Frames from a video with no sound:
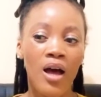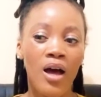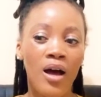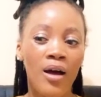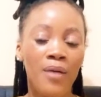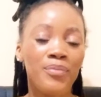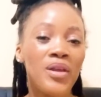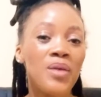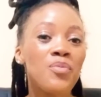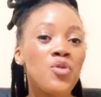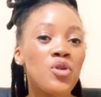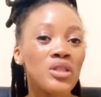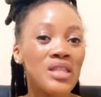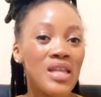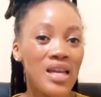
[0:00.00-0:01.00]
A
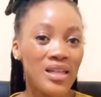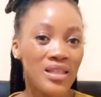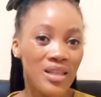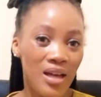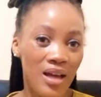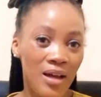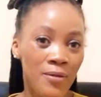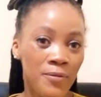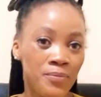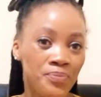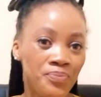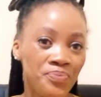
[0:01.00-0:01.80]
protector